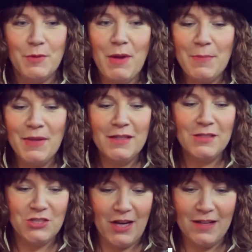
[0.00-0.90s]
But my
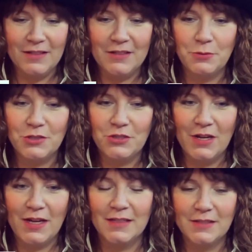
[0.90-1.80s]
biggest challenge was
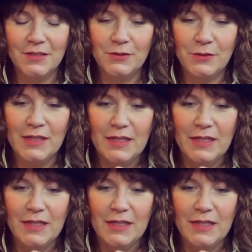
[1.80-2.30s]
trying to